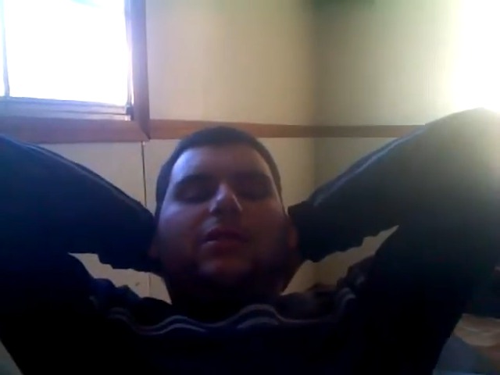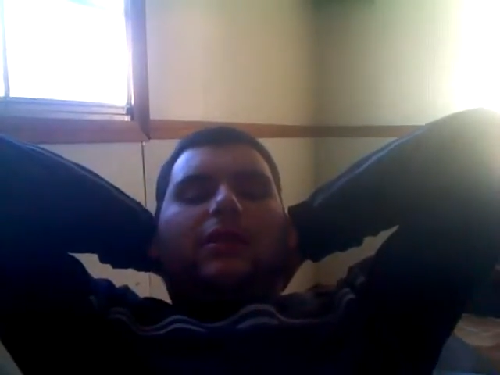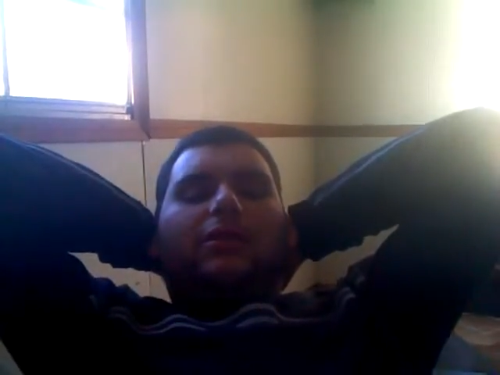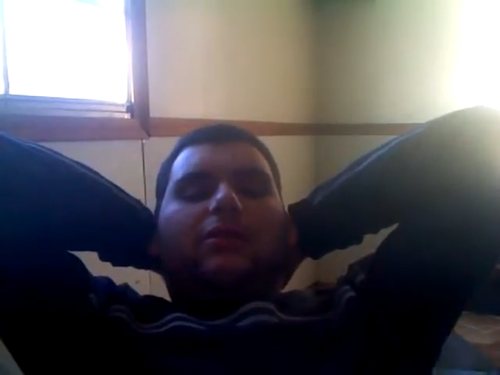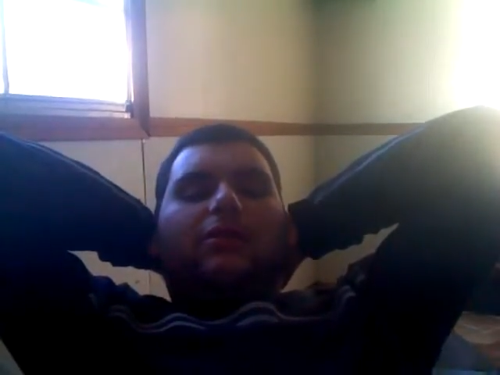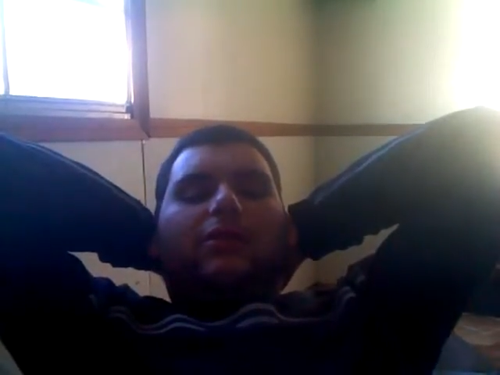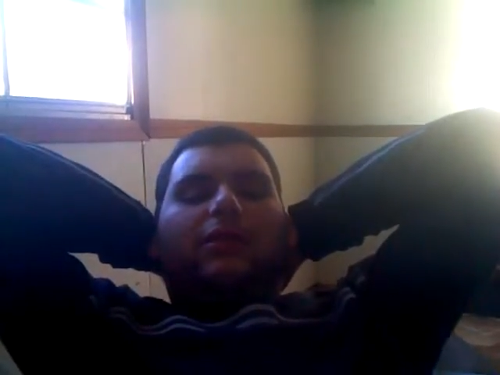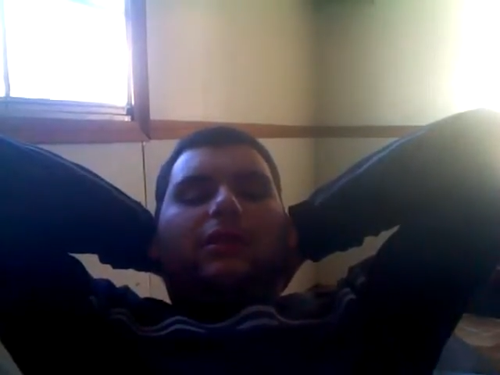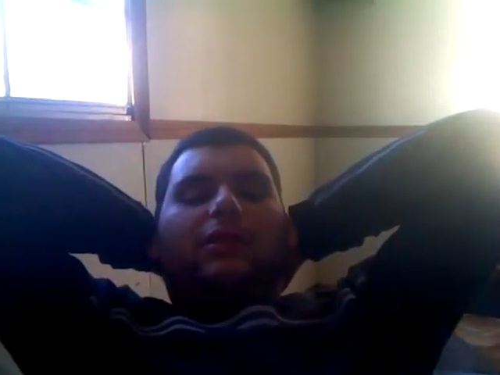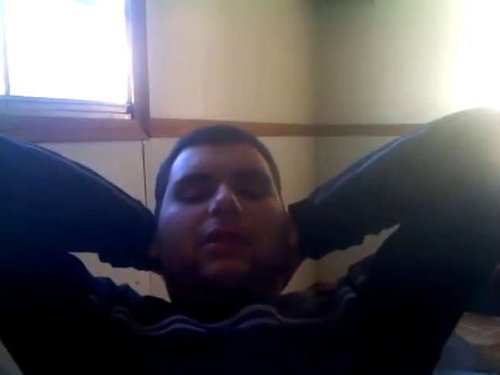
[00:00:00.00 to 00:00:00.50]

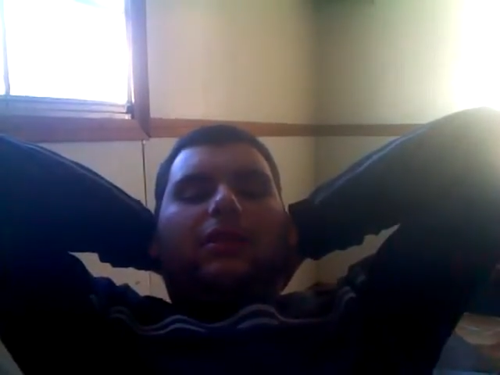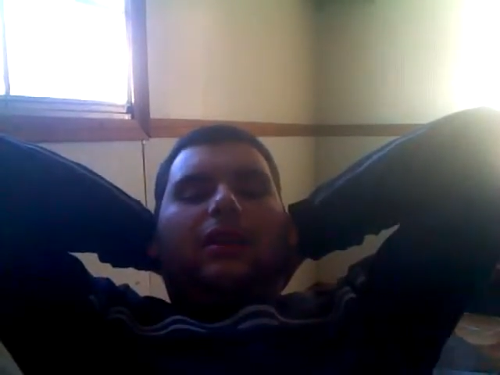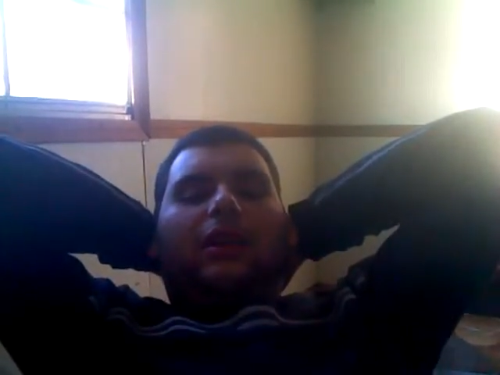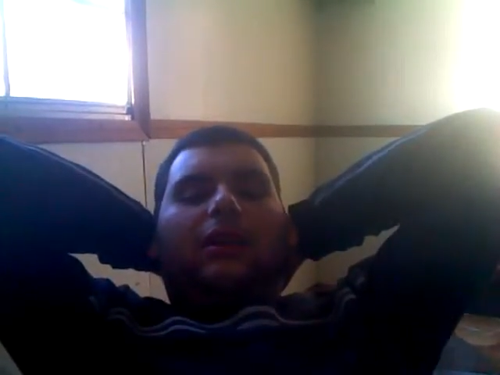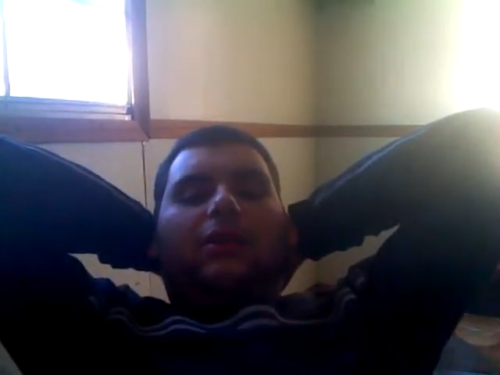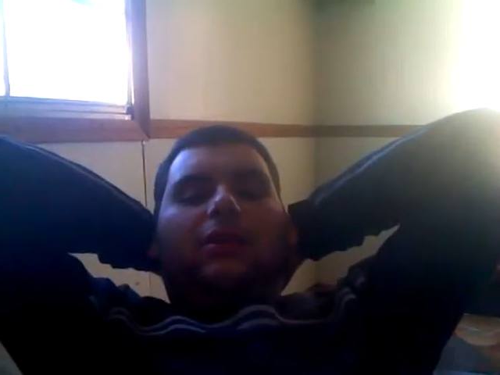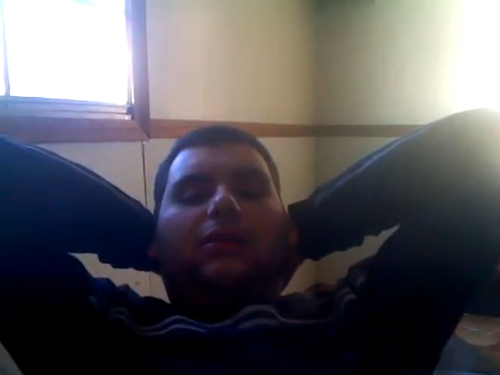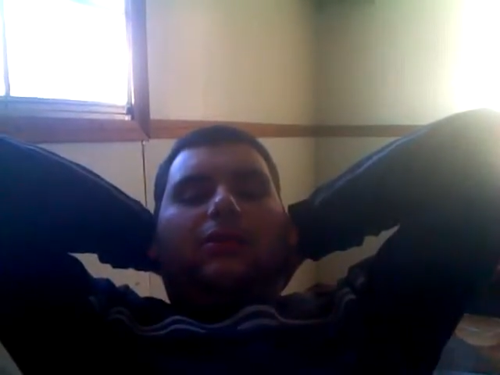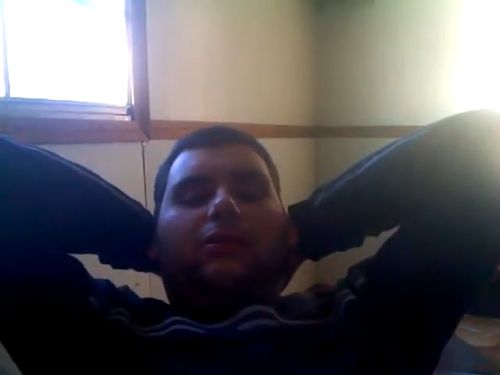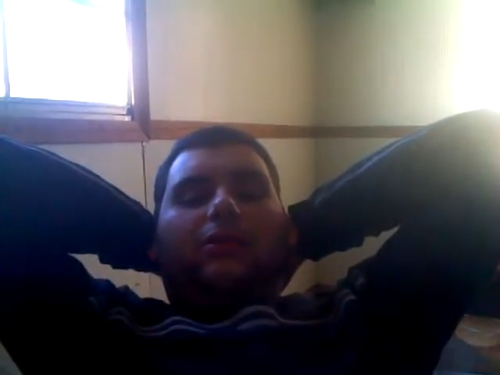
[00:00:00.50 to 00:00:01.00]
other than
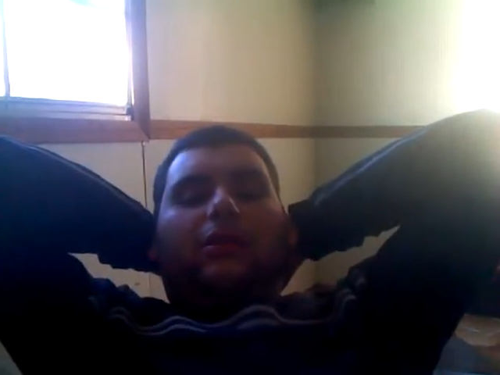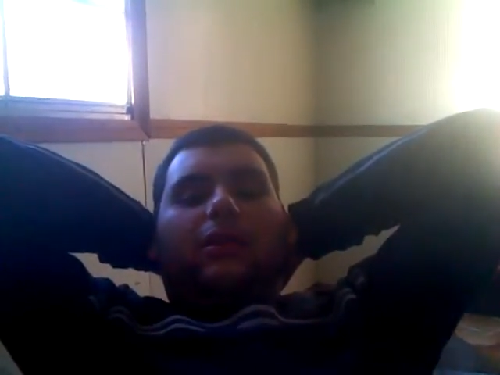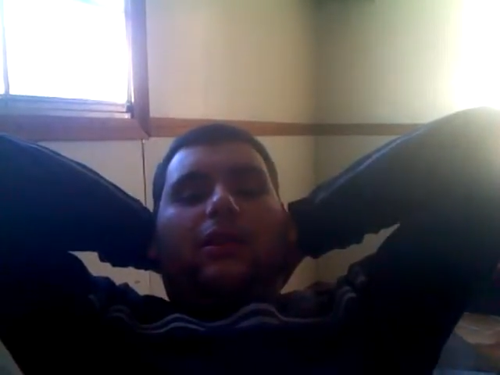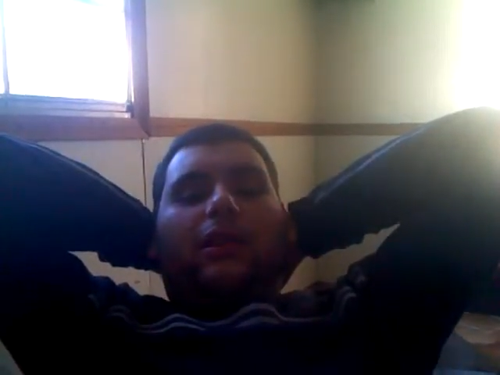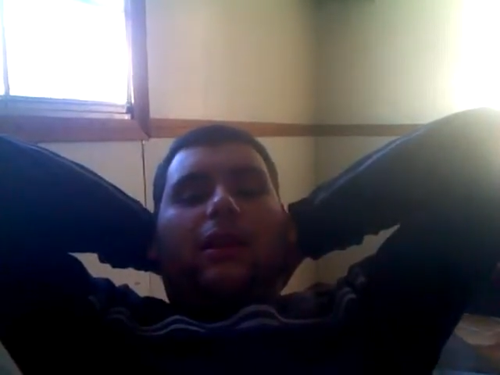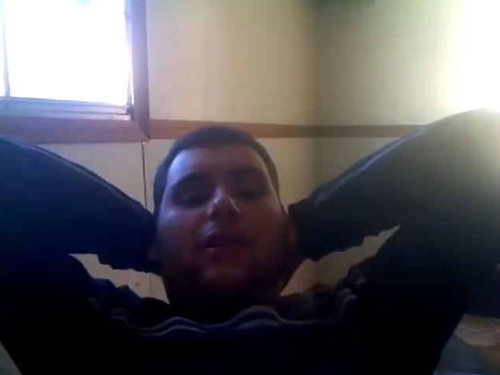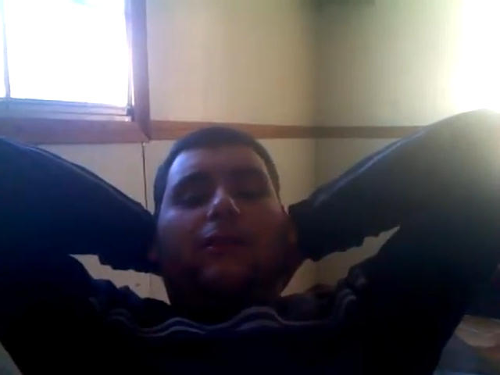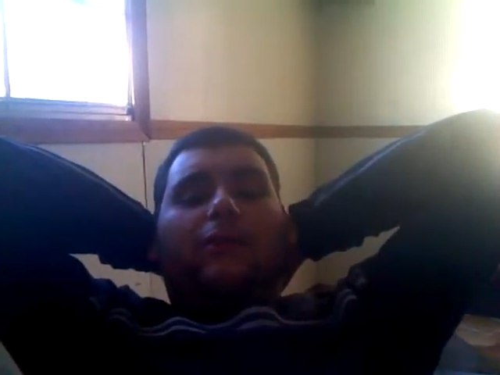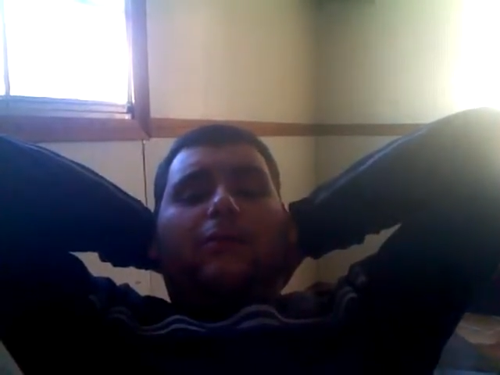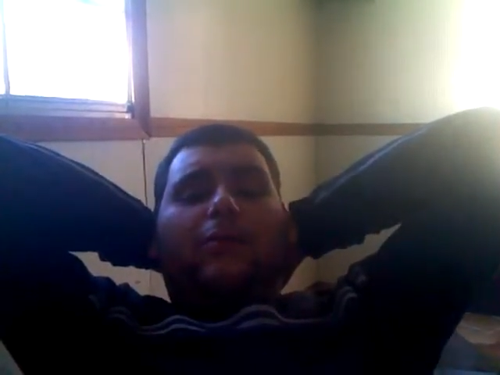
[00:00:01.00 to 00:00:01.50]
that they're trying to have